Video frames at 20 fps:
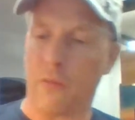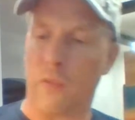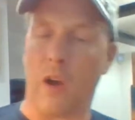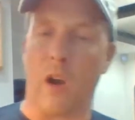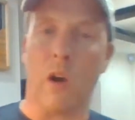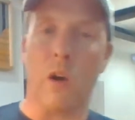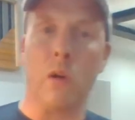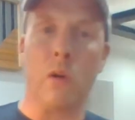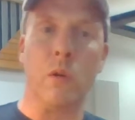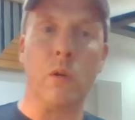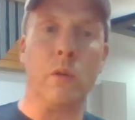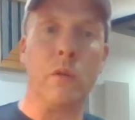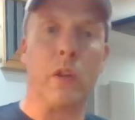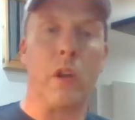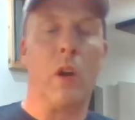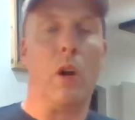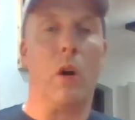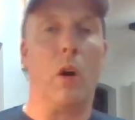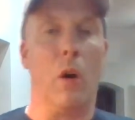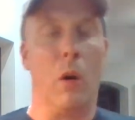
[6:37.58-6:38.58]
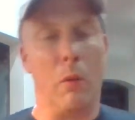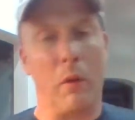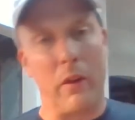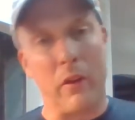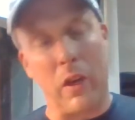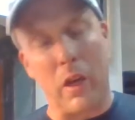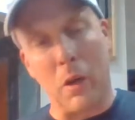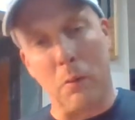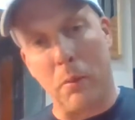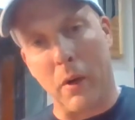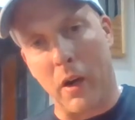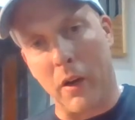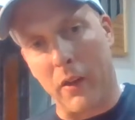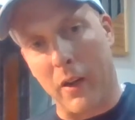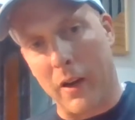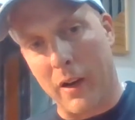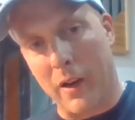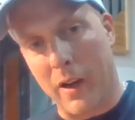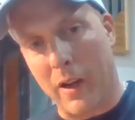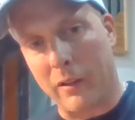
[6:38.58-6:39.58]
Oud or whether you buy
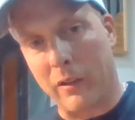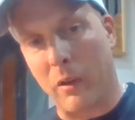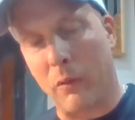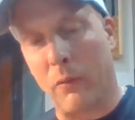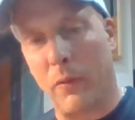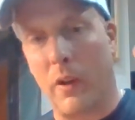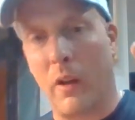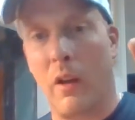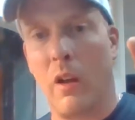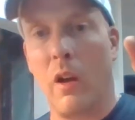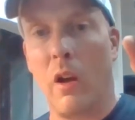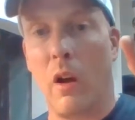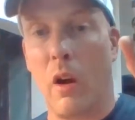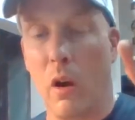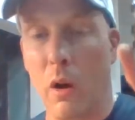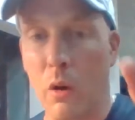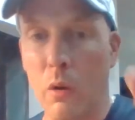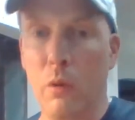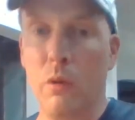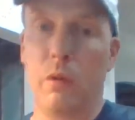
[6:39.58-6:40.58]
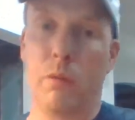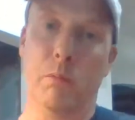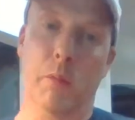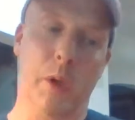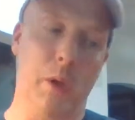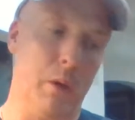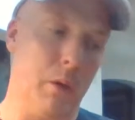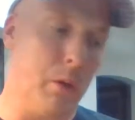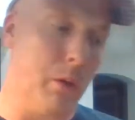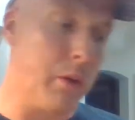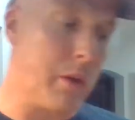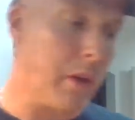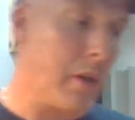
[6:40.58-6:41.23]
the Latifa Oud Mood,